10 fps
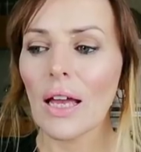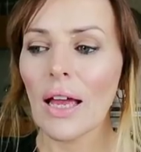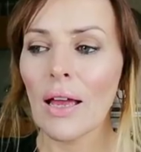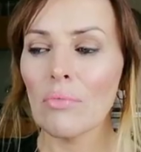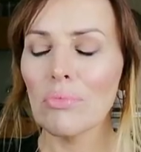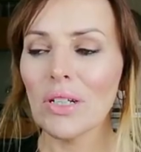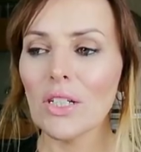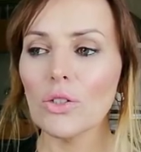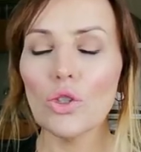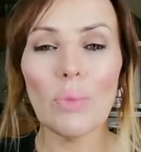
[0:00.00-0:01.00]

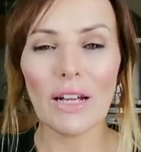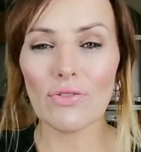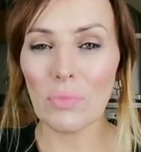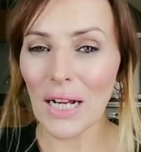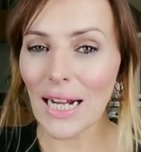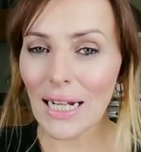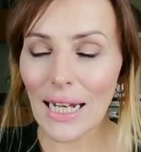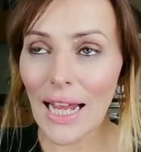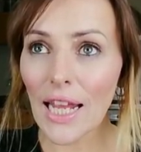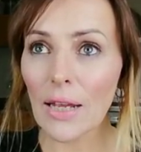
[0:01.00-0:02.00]
money due back from a
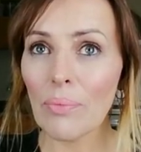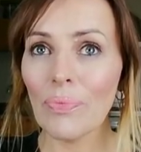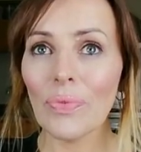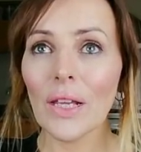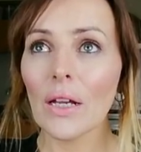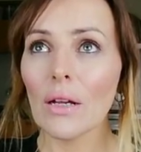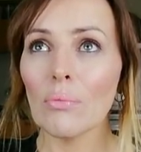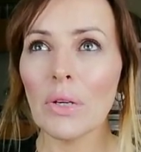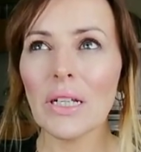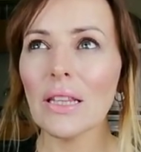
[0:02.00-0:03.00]
claim,
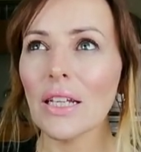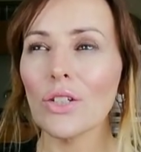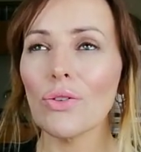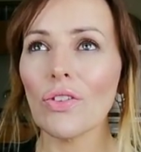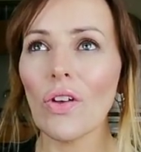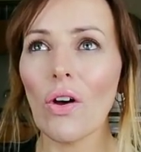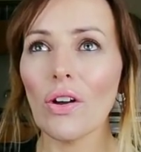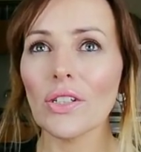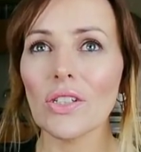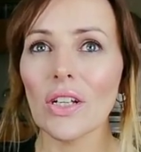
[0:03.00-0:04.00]
money that you
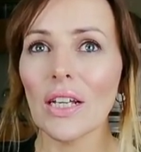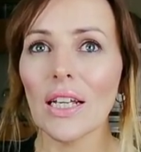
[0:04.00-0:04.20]
thought,